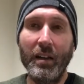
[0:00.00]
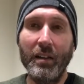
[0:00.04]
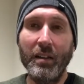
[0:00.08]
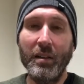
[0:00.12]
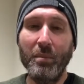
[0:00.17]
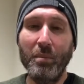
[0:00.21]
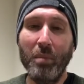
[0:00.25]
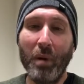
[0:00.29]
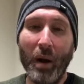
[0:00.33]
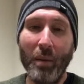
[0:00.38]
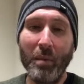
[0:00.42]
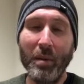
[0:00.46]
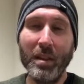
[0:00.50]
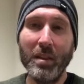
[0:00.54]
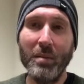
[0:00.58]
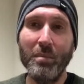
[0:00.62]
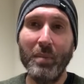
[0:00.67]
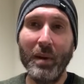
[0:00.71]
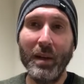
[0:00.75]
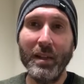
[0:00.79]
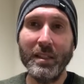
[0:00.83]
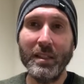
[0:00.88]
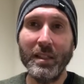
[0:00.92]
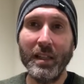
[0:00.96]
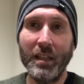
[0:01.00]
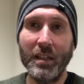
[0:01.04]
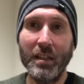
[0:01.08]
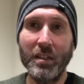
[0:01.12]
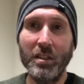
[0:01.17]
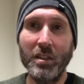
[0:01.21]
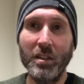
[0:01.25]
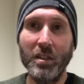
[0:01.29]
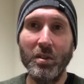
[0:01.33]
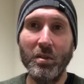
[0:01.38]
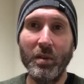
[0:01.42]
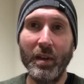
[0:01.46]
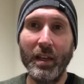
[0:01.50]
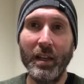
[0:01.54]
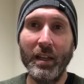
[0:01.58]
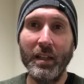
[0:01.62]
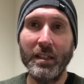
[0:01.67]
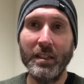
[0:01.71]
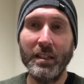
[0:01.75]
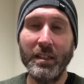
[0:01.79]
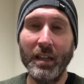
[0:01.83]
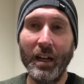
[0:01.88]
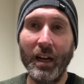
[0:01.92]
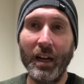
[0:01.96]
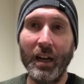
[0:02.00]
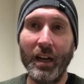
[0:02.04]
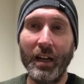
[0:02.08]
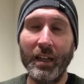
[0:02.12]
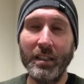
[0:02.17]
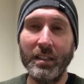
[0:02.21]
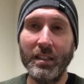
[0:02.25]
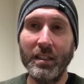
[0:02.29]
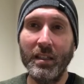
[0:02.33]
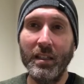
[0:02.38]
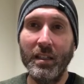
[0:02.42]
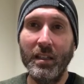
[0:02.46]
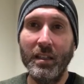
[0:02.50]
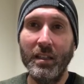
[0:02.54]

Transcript: Probably the best thing to do is not,